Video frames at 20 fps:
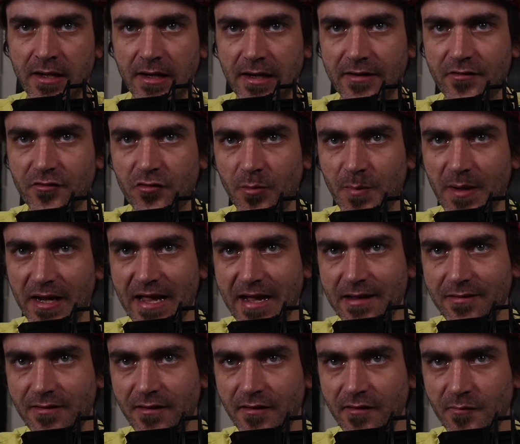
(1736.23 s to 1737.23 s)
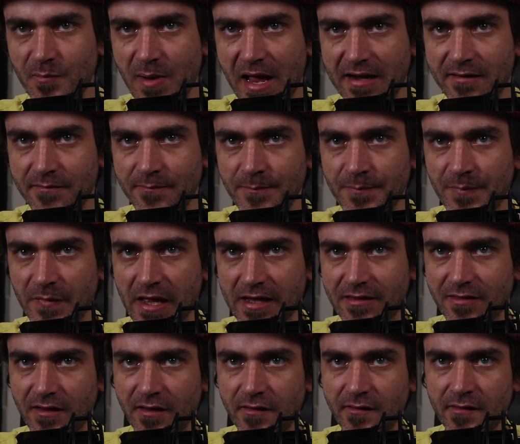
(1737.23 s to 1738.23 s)
Let's duplicate this pattern
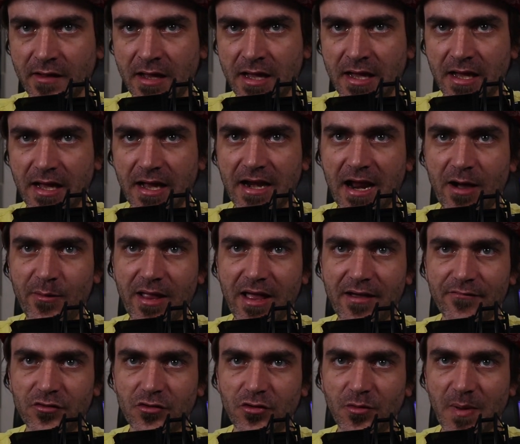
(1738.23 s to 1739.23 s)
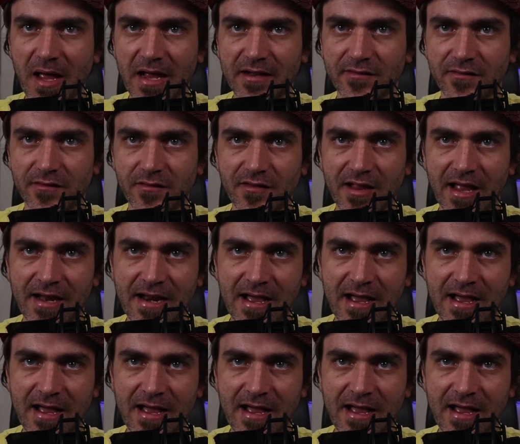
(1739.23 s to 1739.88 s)
like this, and now we have two patterns, and